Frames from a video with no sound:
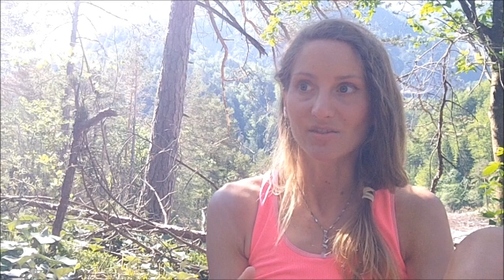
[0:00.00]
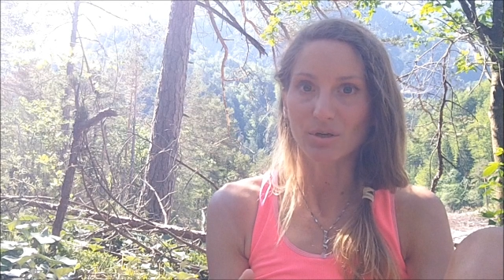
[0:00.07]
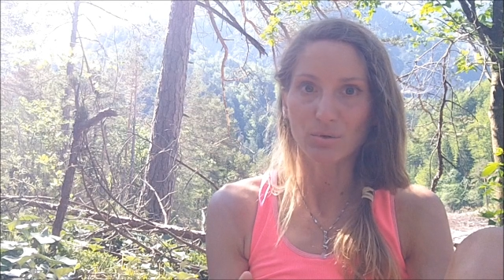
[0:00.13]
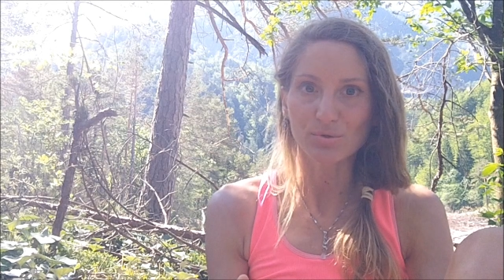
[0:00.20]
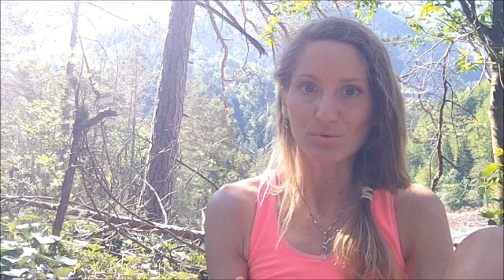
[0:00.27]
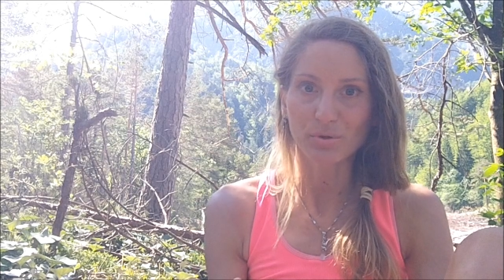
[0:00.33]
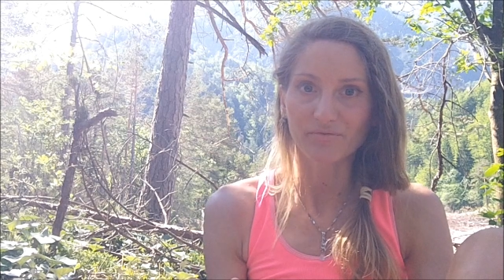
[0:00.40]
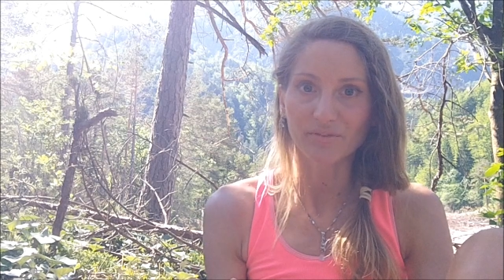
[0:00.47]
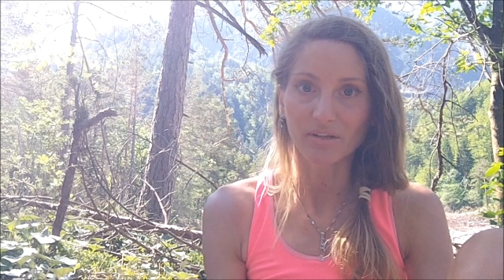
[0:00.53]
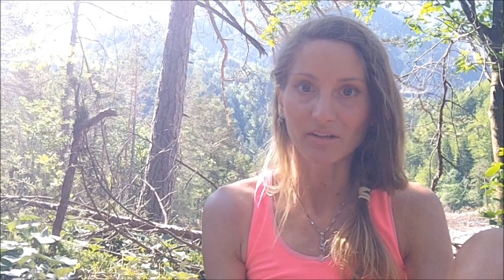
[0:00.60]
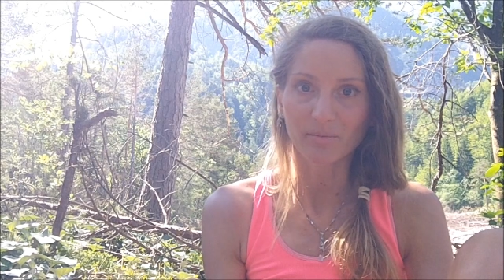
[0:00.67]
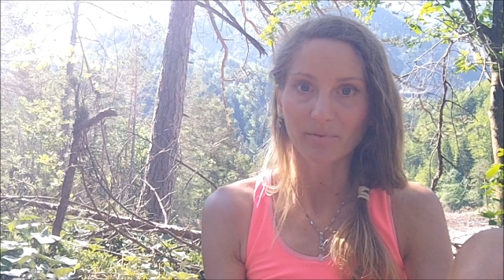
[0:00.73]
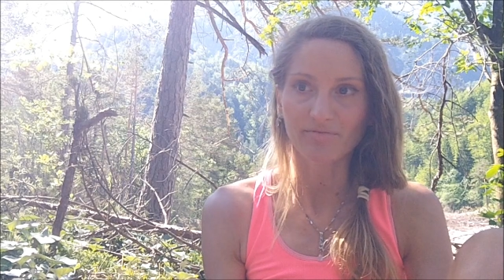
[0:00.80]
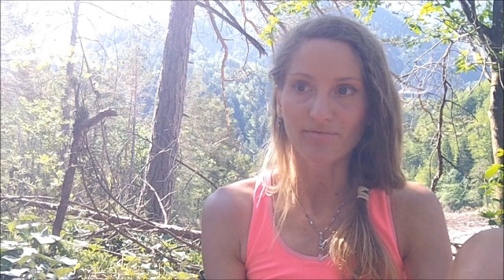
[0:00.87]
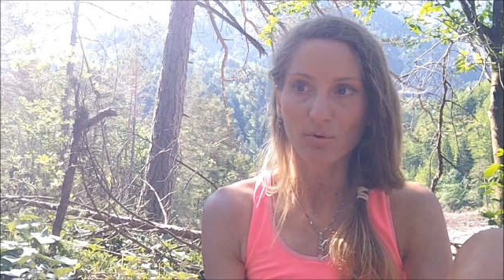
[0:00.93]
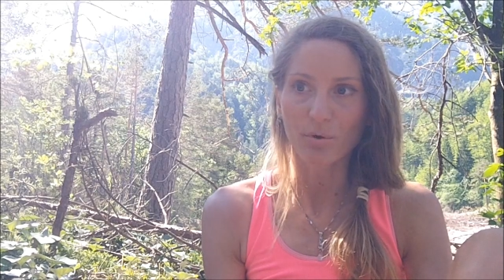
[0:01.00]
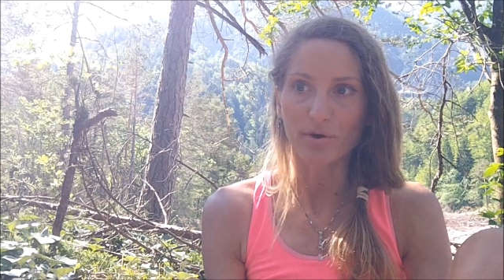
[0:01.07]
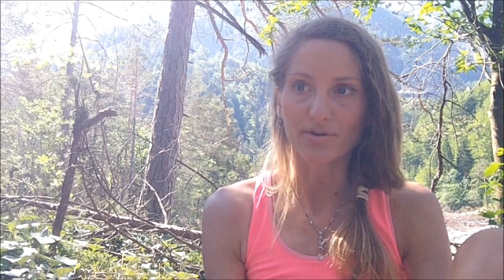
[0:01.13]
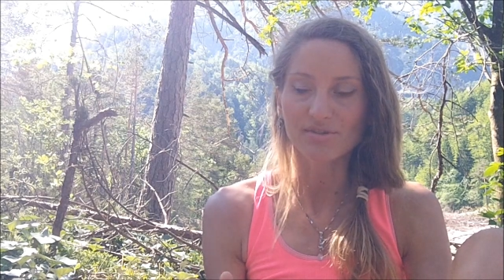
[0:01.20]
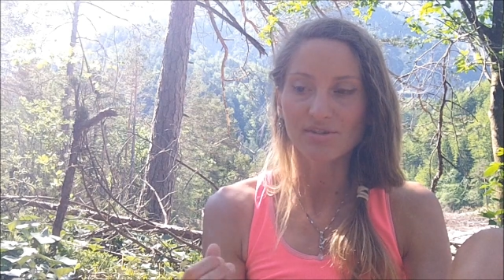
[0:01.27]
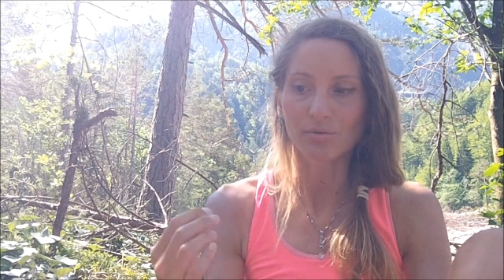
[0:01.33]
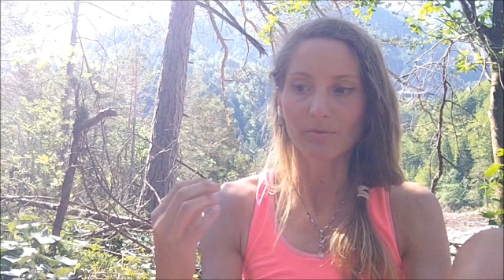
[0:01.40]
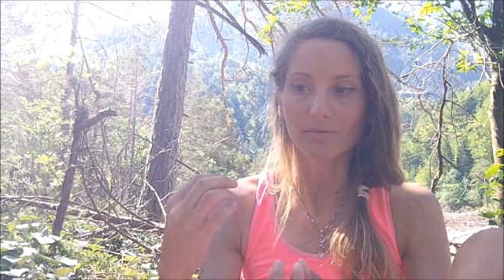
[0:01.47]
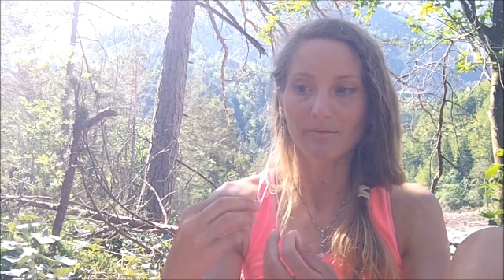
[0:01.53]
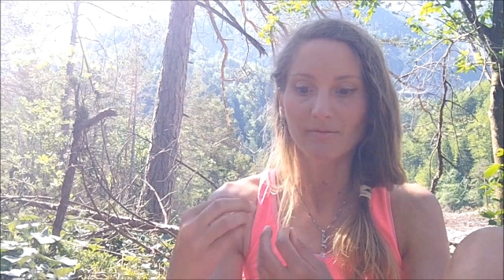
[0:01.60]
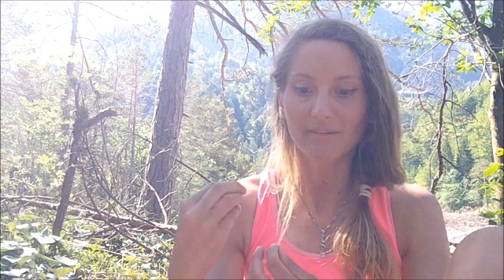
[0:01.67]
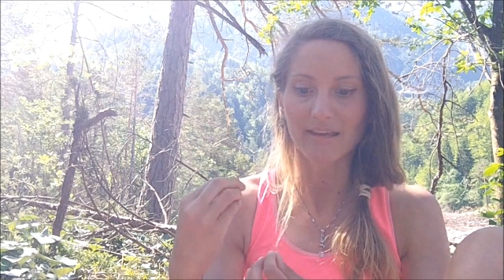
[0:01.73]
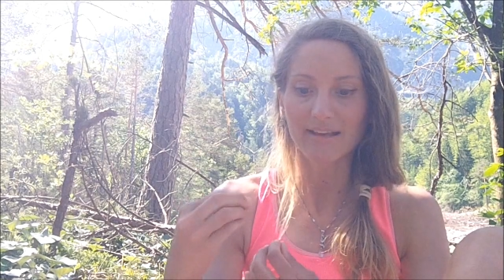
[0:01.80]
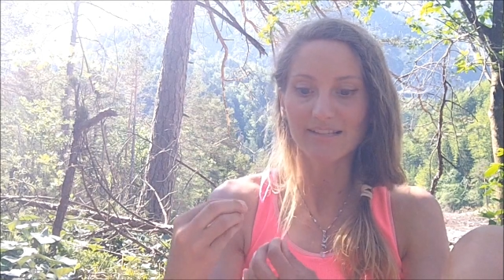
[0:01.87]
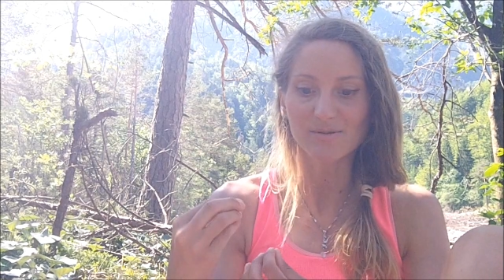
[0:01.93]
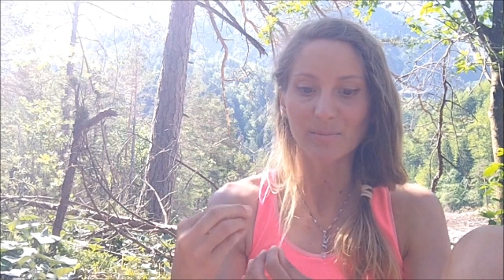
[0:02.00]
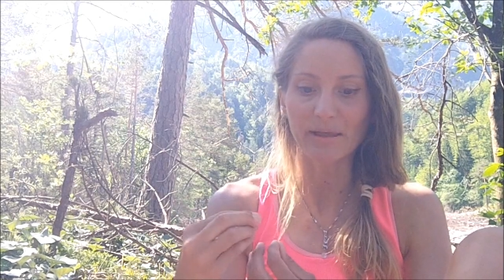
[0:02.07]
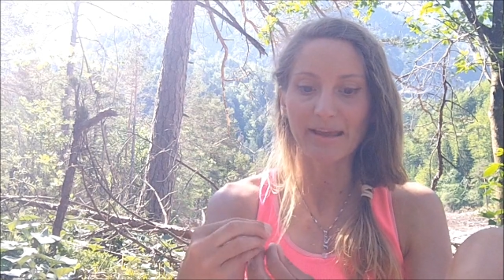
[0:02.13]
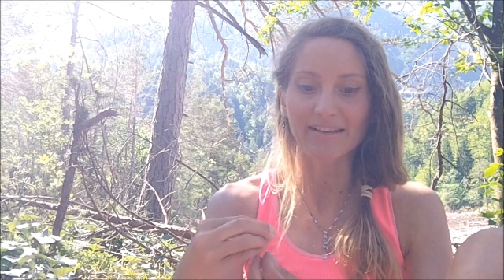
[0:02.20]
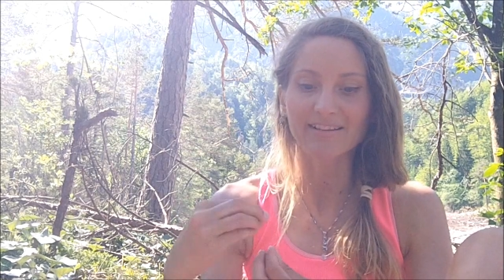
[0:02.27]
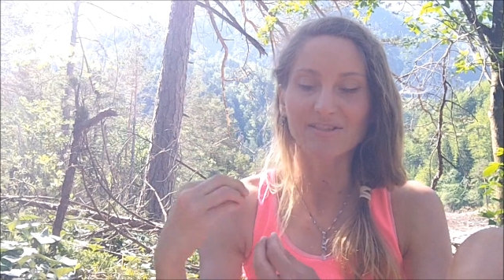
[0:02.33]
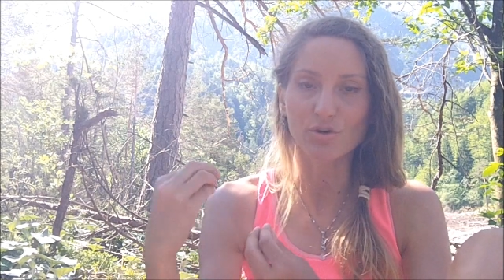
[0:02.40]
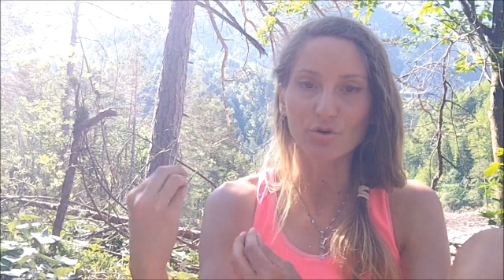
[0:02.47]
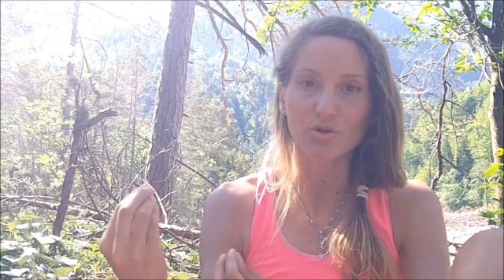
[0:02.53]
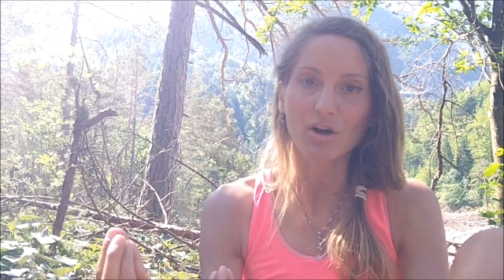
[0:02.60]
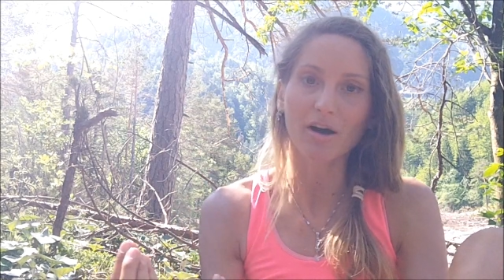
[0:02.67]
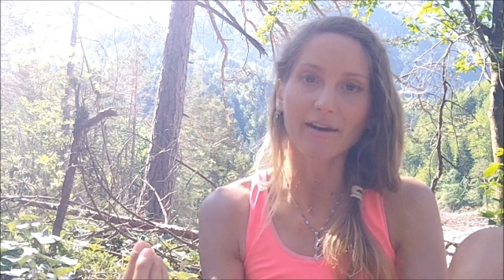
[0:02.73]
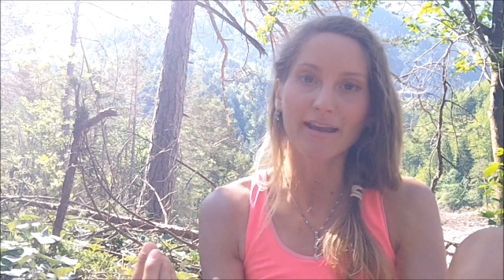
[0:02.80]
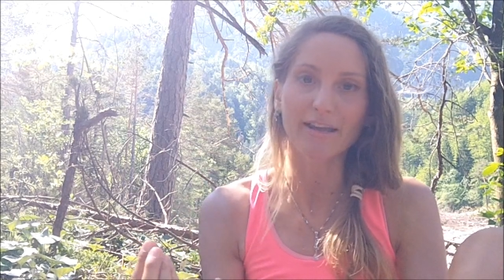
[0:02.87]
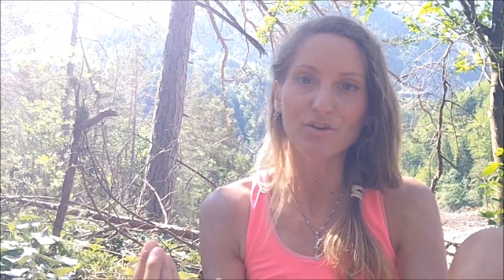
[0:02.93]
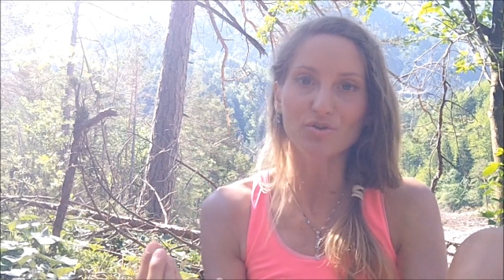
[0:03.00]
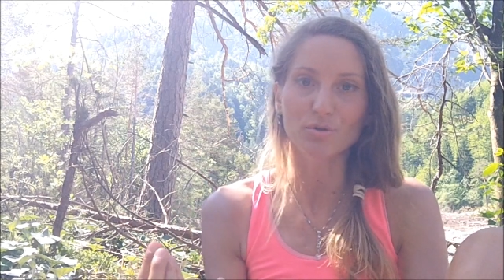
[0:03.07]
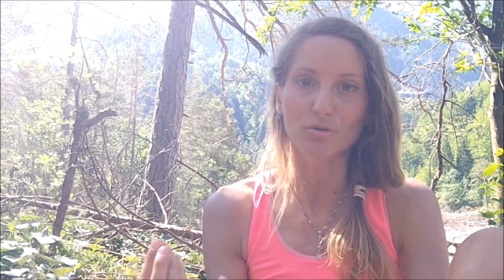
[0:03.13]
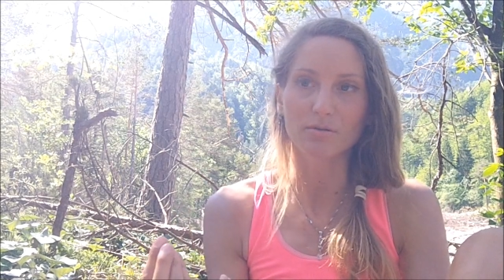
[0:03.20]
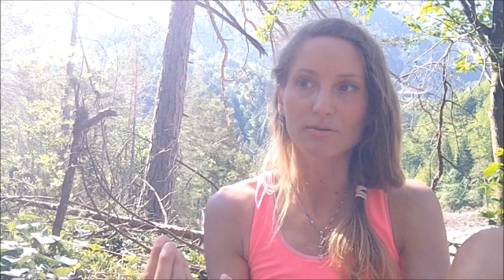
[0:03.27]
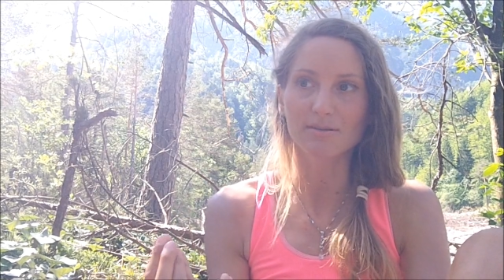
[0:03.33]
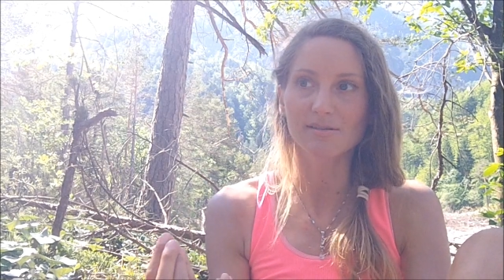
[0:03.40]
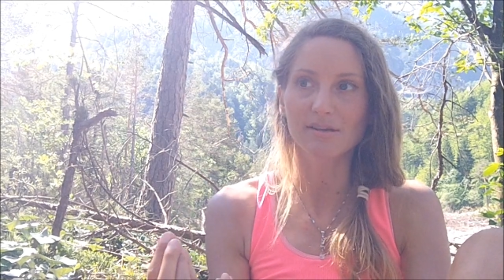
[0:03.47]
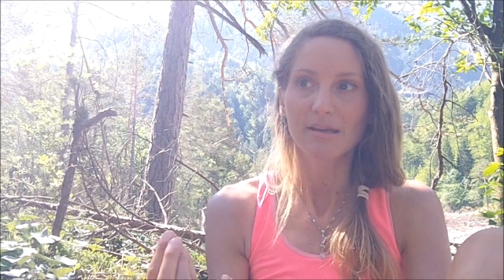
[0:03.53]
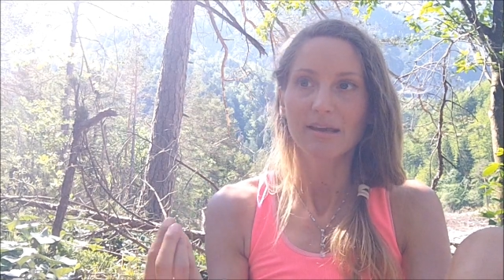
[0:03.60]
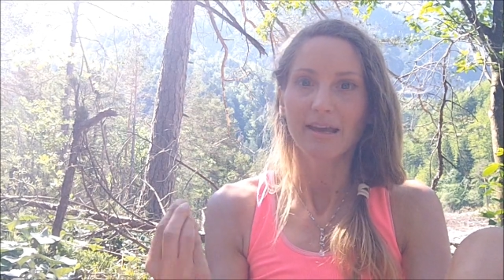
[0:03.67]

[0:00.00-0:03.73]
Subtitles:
those who have done it before. So they explain these are not angels,